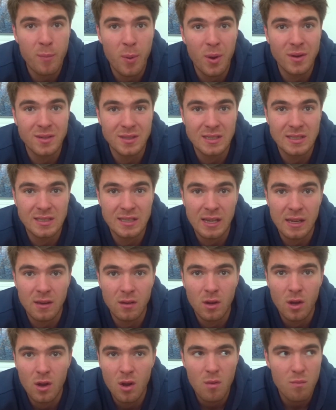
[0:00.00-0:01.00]
personally seen
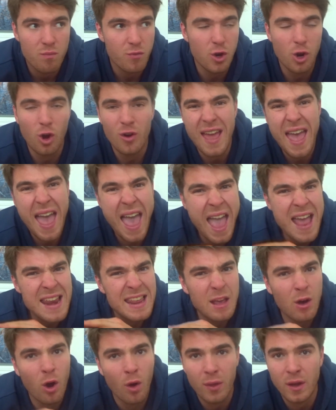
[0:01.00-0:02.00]
than on any
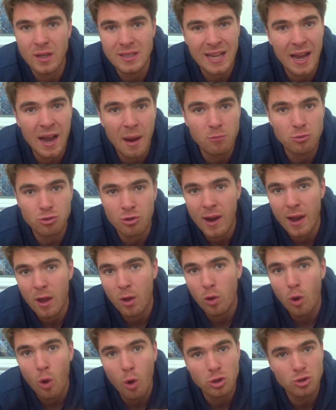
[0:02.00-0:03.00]
other time trial
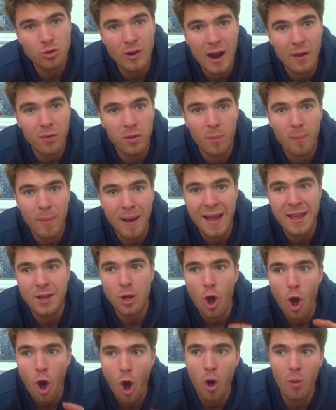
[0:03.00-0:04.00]
or triathlon bike
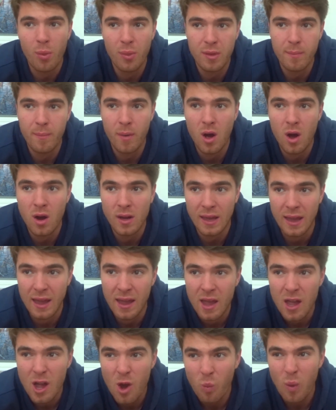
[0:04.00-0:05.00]
on the market,
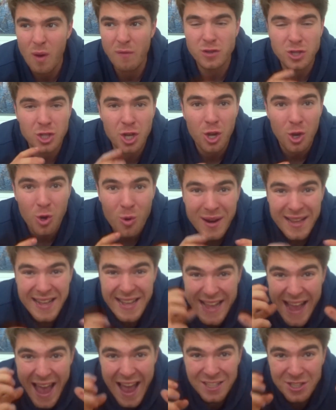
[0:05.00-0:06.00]
with two
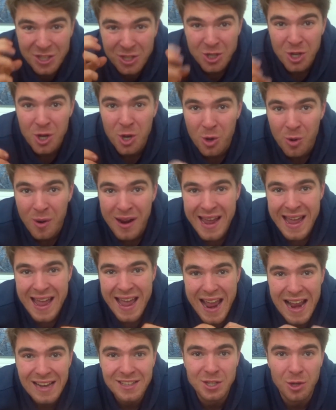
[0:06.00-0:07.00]

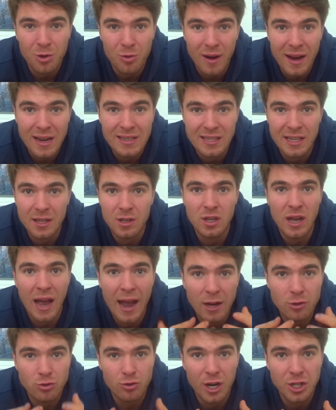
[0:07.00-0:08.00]
integrated
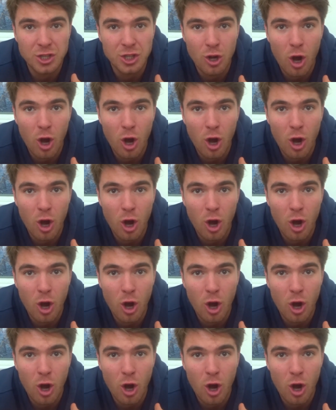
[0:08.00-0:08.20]
hydration